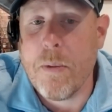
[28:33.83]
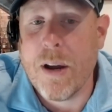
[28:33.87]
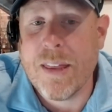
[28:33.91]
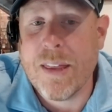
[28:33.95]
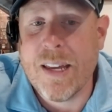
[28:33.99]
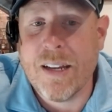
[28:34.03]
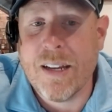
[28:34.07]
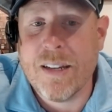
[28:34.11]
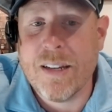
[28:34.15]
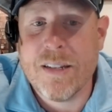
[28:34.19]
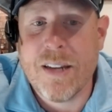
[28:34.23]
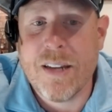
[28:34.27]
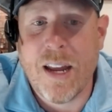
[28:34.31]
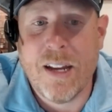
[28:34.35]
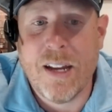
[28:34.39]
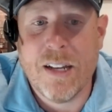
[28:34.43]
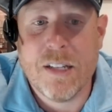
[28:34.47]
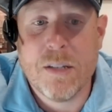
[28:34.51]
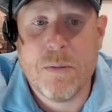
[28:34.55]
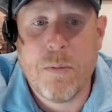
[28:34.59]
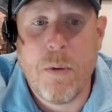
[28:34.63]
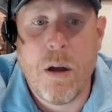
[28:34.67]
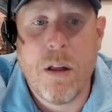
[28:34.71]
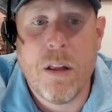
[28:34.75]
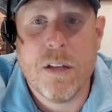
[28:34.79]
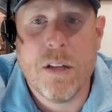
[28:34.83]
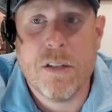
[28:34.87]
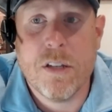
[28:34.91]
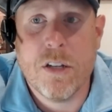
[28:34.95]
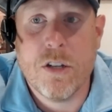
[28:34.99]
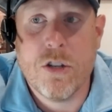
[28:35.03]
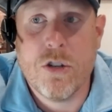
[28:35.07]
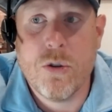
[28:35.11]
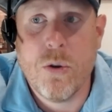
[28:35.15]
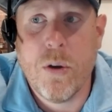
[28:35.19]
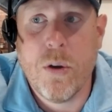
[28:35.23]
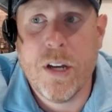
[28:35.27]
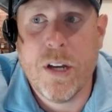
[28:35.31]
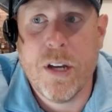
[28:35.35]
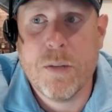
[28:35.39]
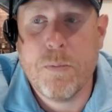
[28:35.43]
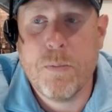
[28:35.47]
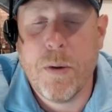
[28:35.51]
I think staying small is a choice,